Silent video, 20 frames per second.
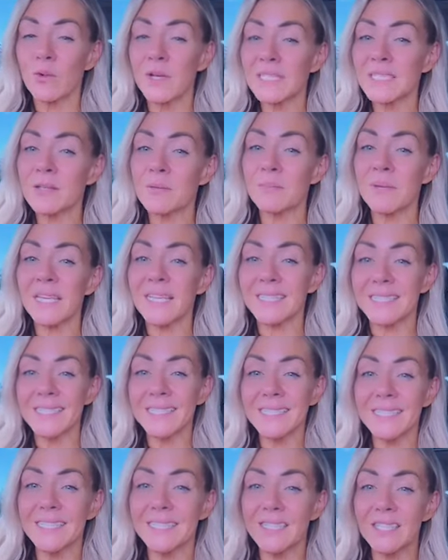wisdom because
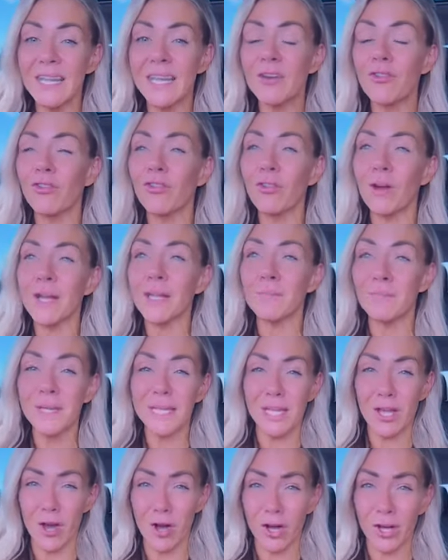this is
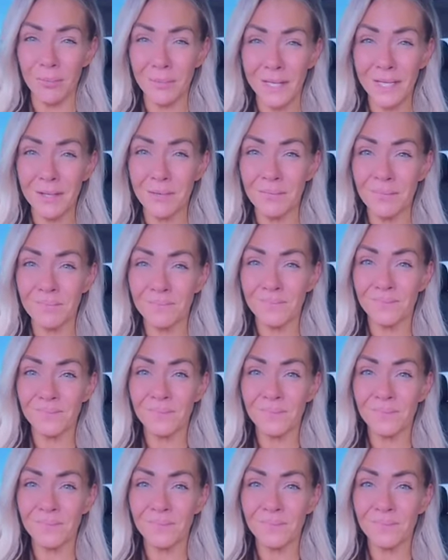incredibly common